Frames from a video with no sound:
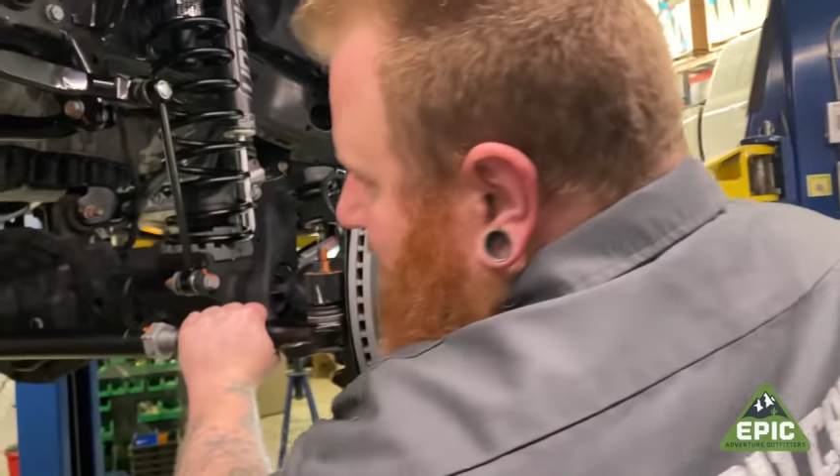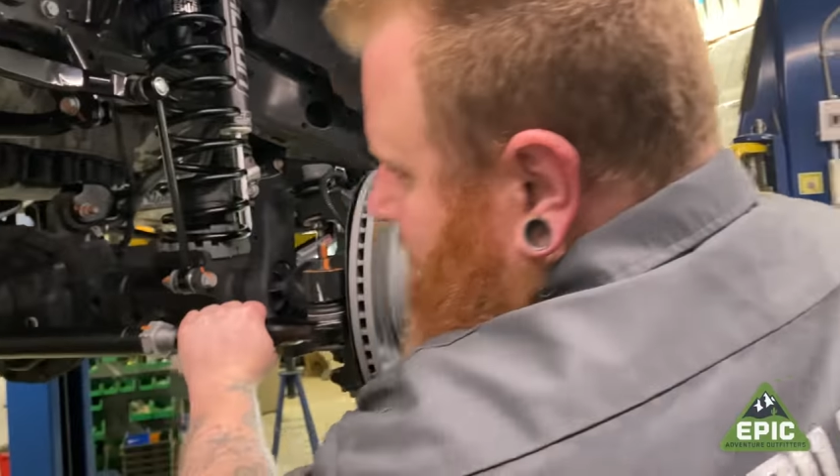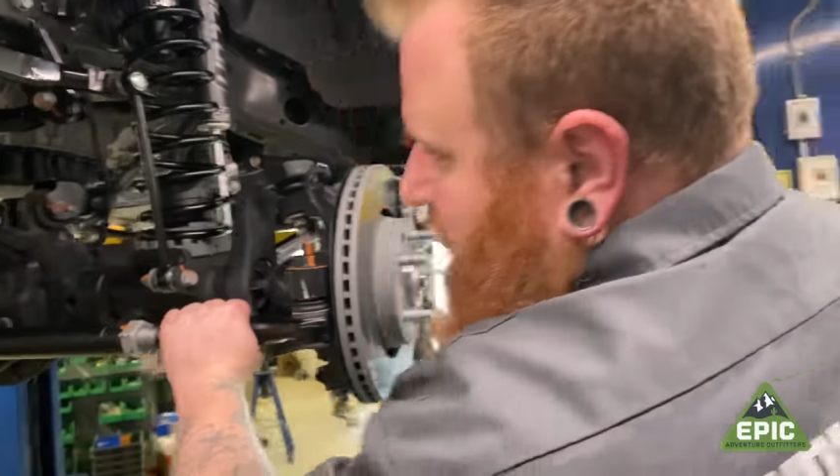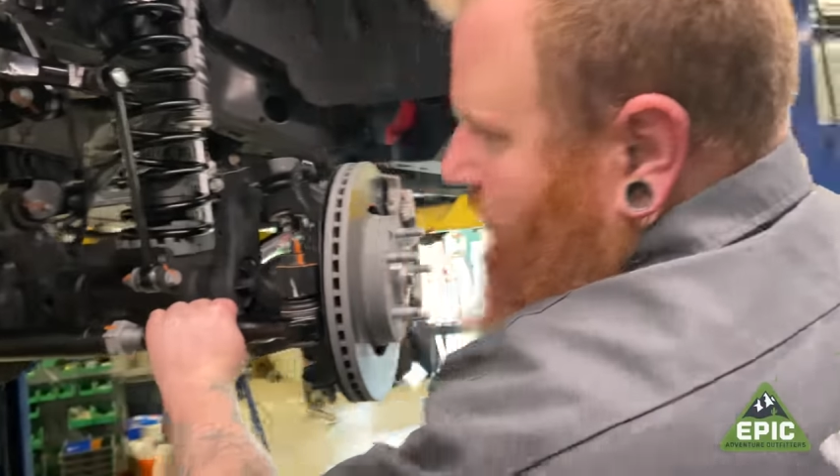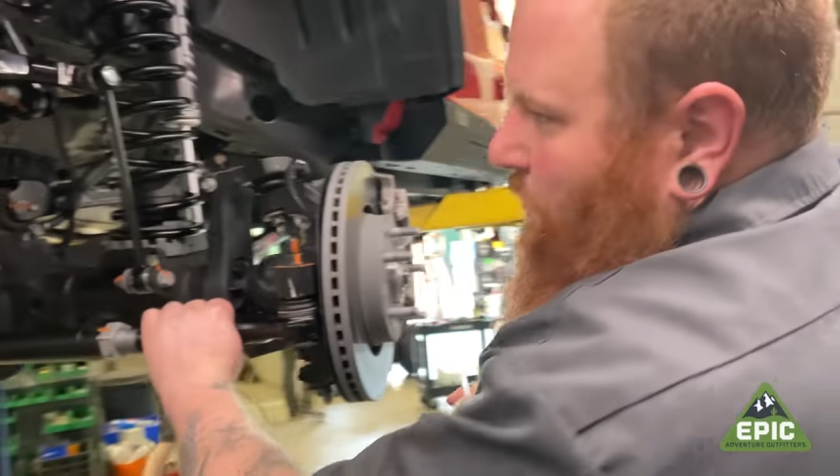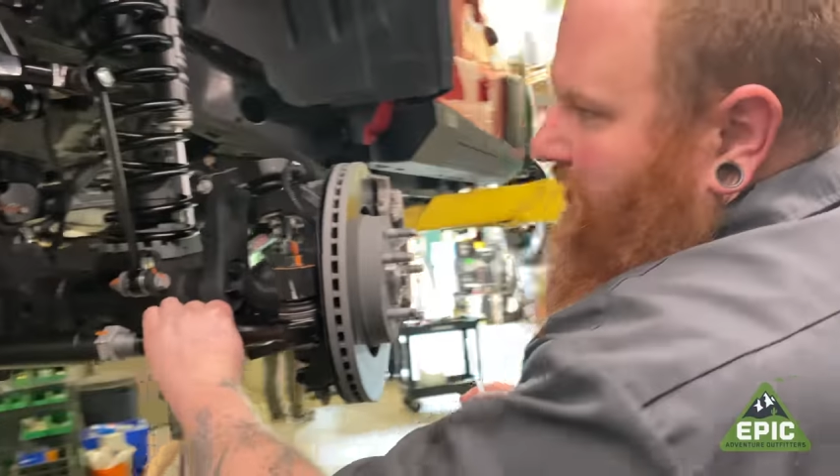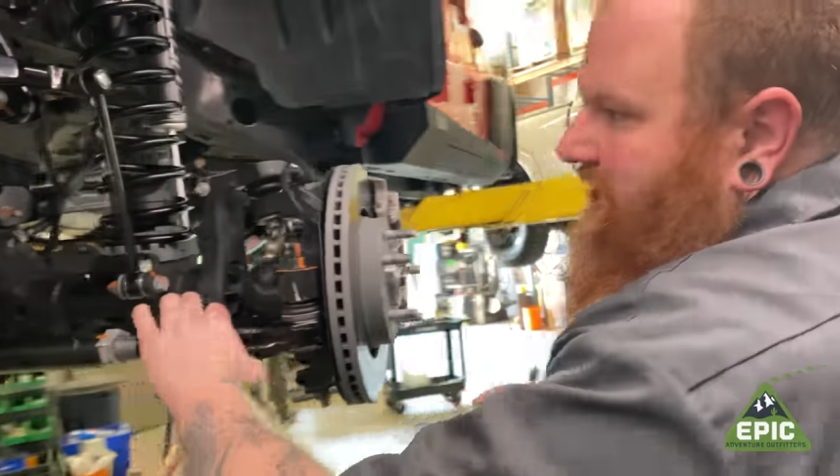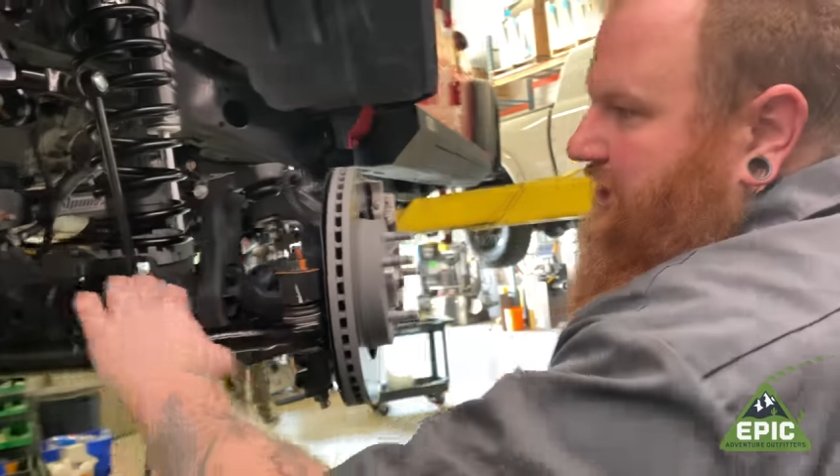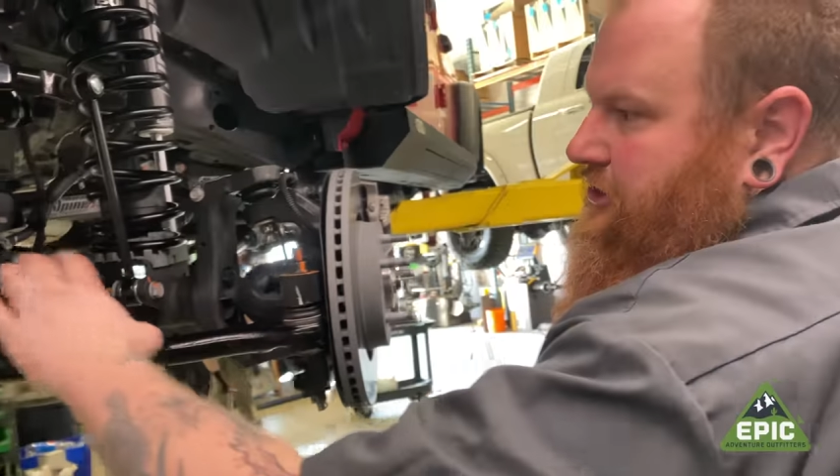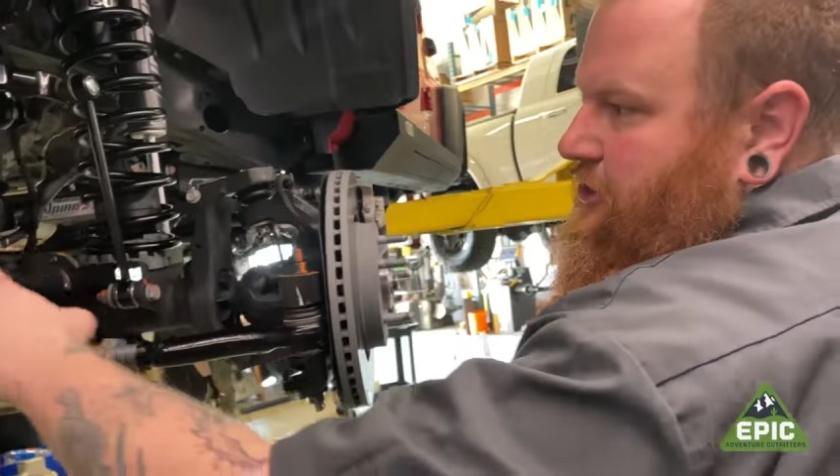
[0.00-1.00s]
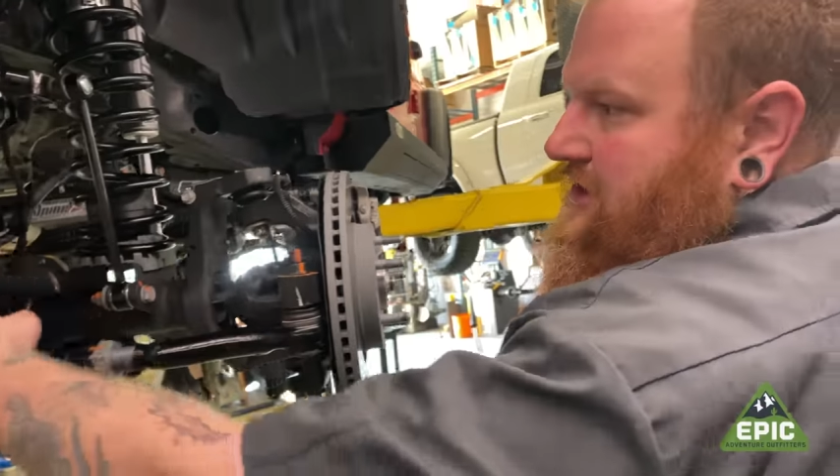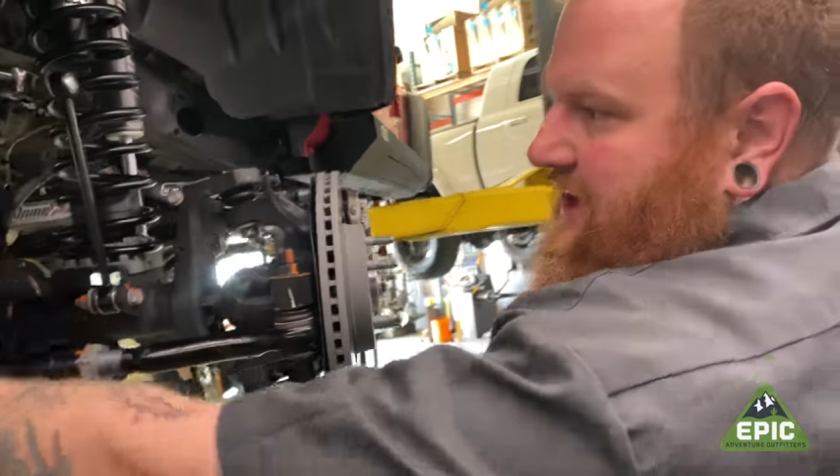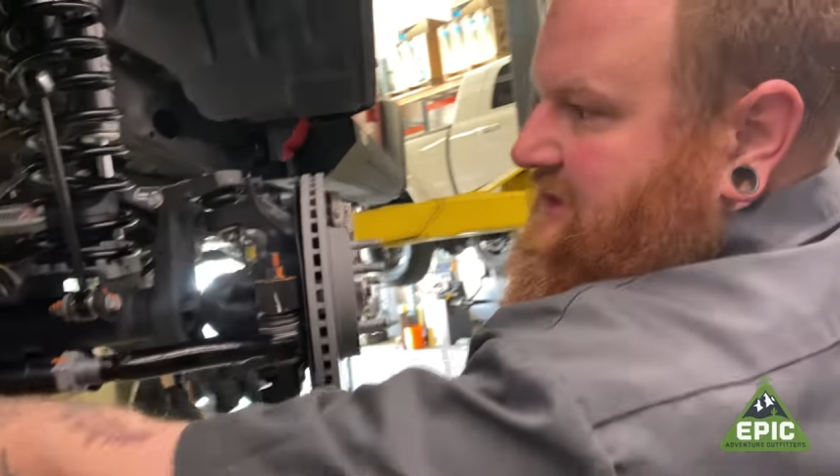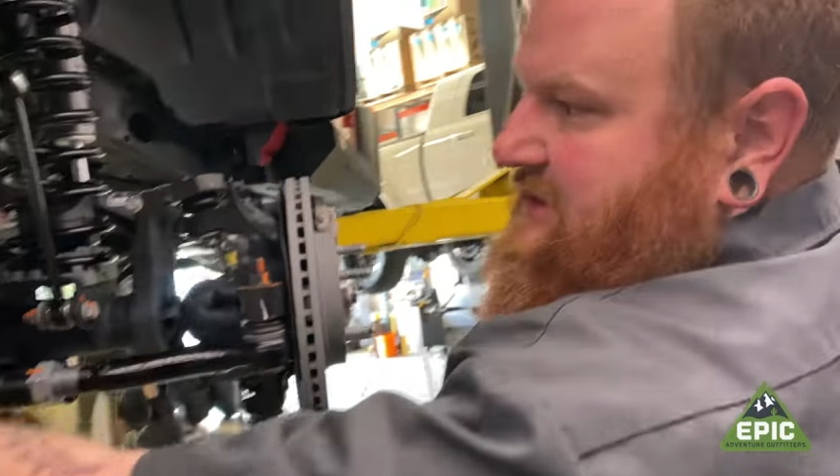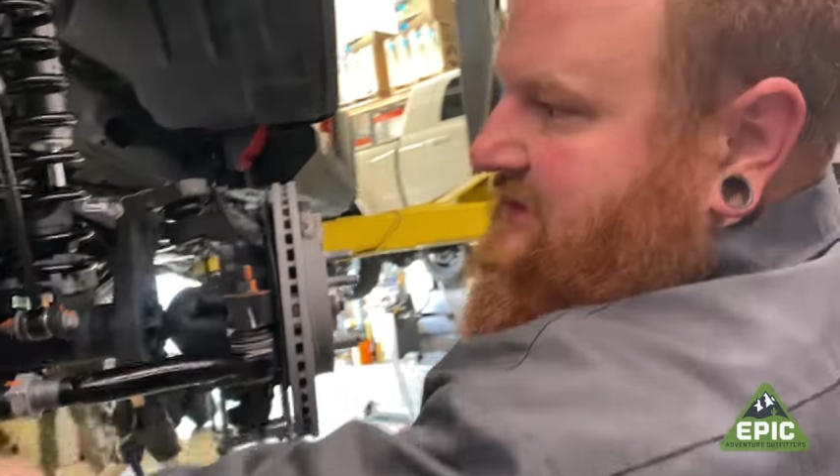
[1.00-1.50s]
so that we can get your Nexus